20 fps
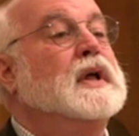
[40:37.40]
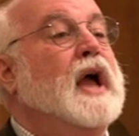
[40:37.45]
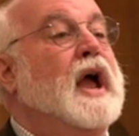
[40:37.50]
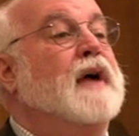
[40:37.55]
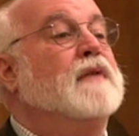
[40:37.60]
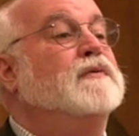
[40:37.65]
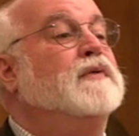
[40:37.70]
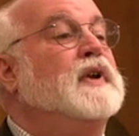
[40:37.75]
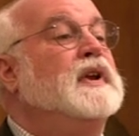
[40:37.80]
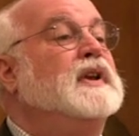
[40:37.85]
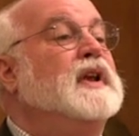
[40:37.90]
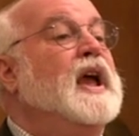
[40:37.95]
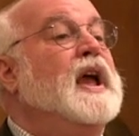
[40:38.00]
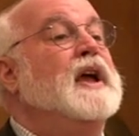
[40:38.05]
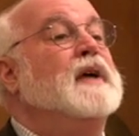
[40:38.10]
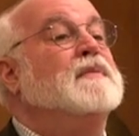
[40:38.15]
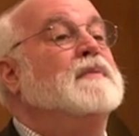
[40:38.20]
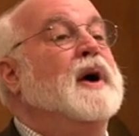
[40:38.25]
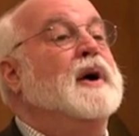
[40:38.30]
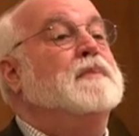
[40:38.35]
Every
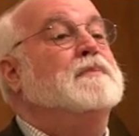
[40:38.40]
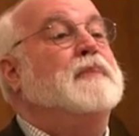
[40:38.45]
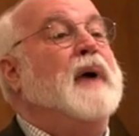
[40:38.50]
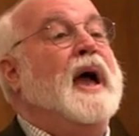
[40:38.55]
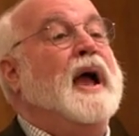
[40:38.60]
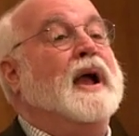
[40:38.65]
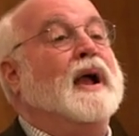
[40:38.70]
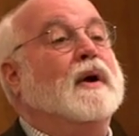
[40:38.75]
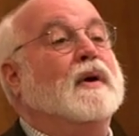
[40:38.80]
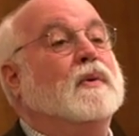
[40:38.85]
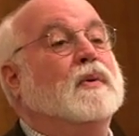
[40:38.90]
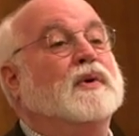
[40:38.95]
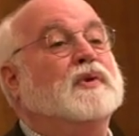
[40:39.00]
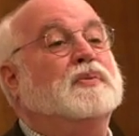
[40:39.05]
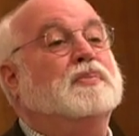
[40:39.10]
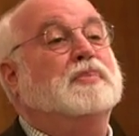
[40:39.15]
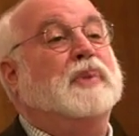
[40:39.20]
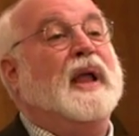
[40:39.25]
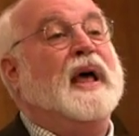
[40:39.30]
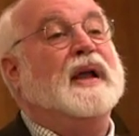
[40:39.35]
day my back was
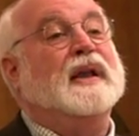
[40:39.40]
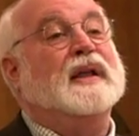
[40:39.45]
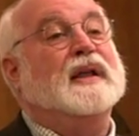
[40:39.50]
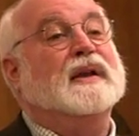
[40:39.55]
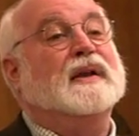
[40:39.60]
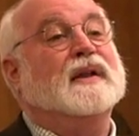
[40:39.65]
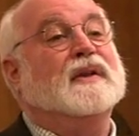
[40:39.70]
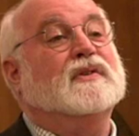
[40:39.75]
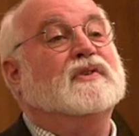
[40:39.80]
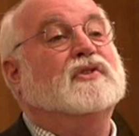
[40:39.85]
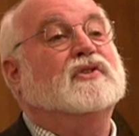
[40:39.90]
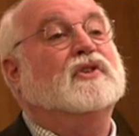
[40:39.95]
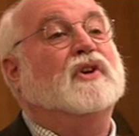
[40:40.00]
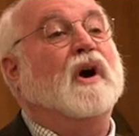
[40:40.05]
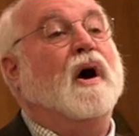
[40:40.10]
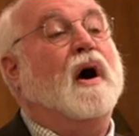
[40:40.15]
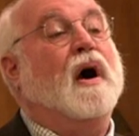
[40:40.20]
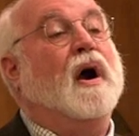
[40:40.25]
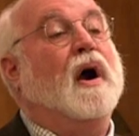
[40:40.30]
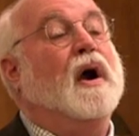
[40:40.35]
bloodied and
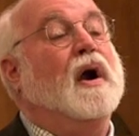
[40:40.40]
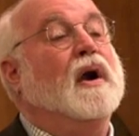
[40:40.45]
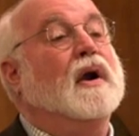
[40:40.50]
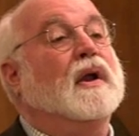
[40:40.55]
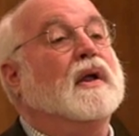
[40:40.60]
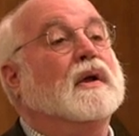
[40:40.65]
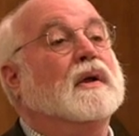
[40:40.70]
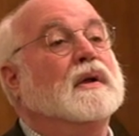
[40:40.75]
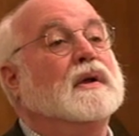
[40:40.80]
scarred.